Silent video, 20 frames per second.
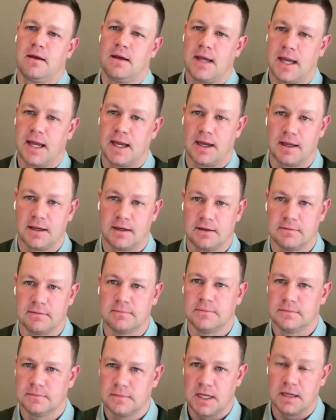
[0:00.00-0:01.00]
And
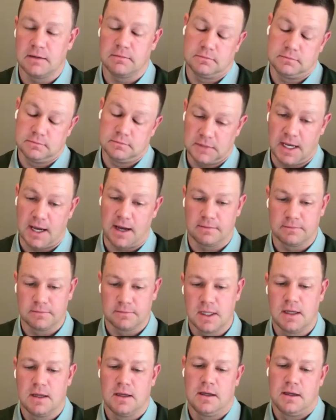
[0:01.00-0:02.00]
yeah.
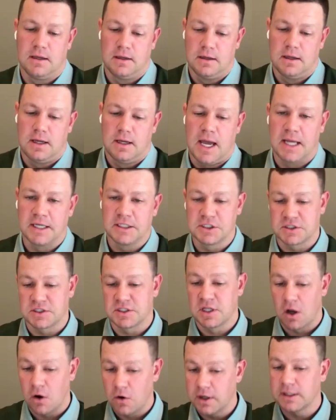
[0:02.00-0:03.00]
And just
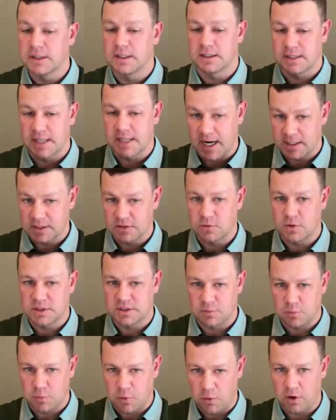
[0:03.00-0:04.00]
knowing that that is
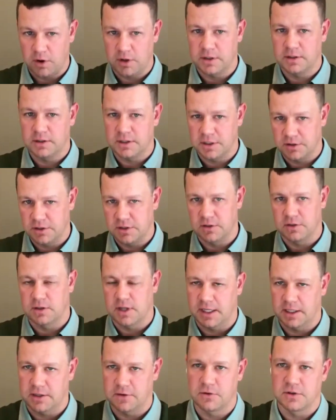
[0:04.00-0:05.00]
what's important, you do,
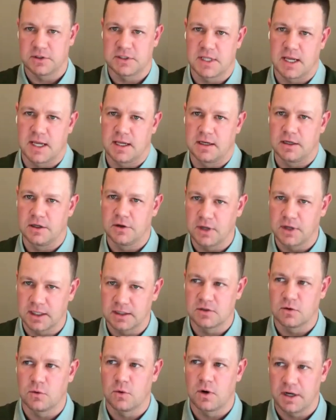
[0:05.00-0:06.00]
like you were saying, you
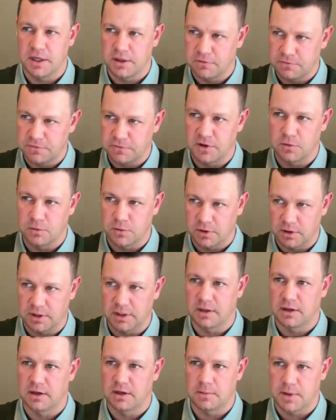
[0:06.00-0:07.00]
get to where you feel really
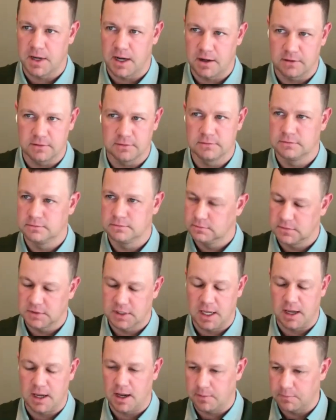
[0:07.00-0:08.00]
good about,
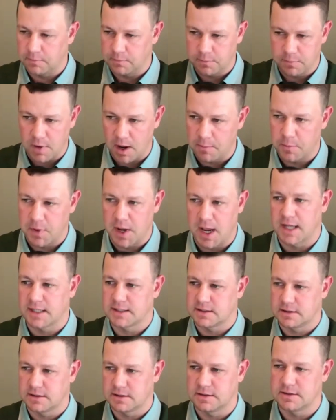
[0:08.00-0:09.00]
okay, I'm
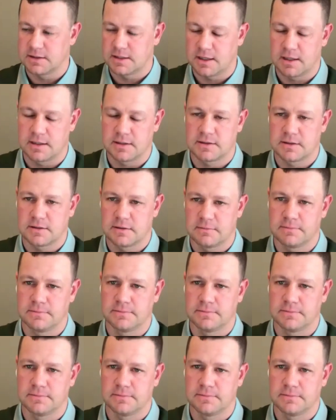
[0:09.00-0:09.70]
passing this test.